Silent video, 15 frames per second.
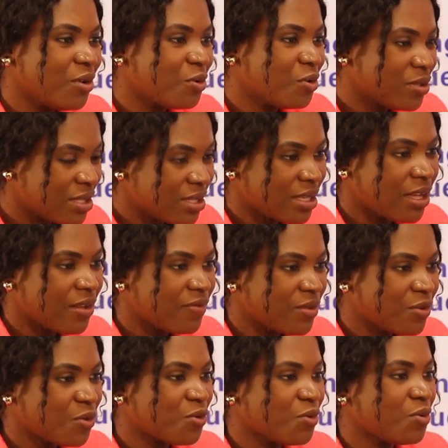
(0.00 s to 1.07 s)
a good
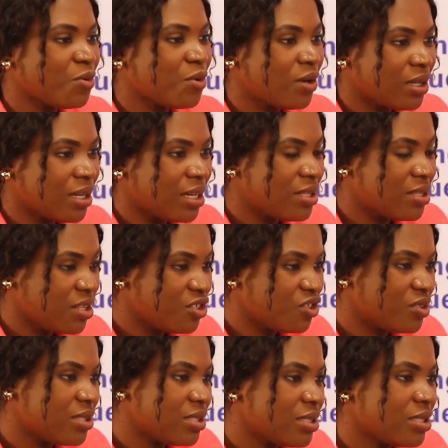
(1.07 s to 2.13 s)
service to
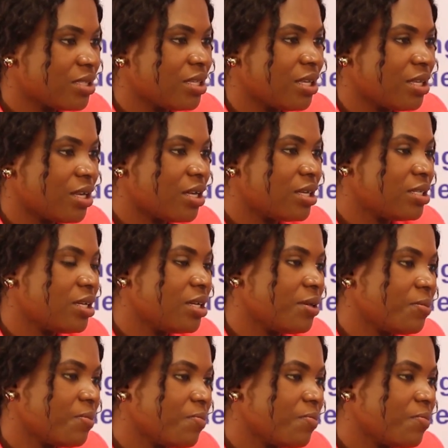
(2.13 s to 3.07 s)
organizations in our day?